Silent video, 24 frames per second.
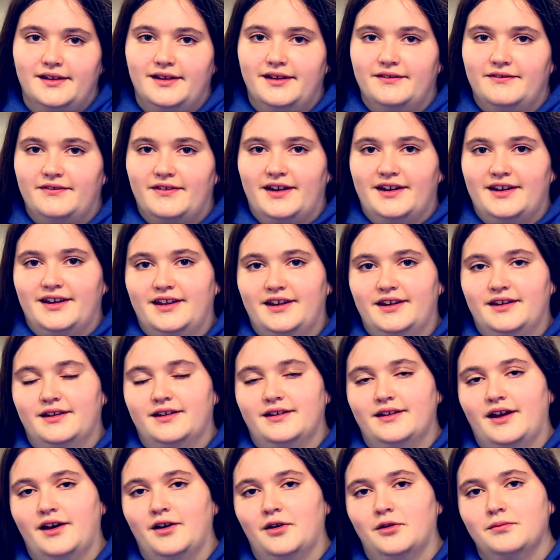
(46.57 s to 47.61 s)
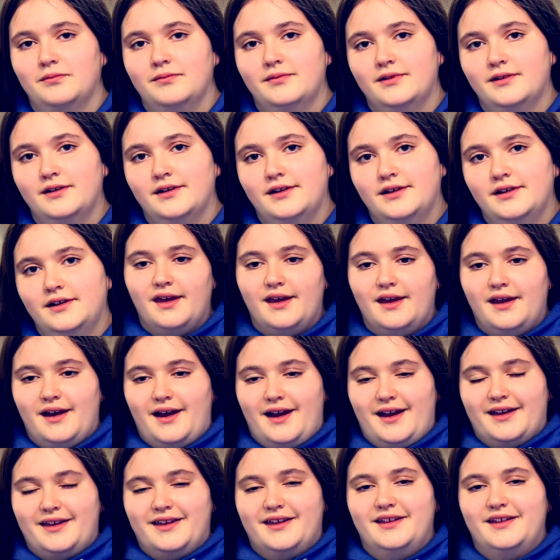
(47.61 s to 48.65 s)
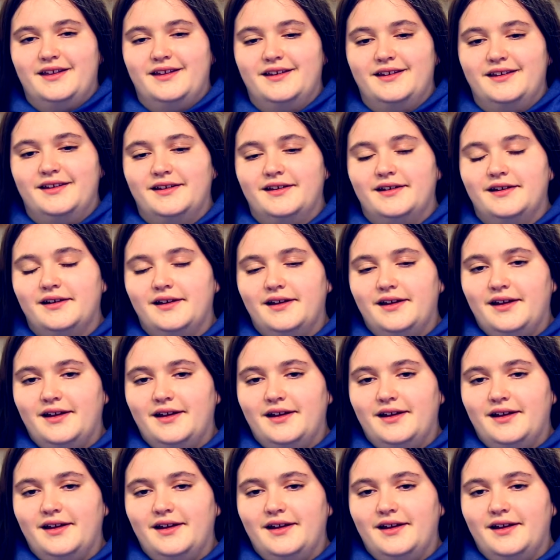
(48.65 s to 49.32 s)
if I need help. I can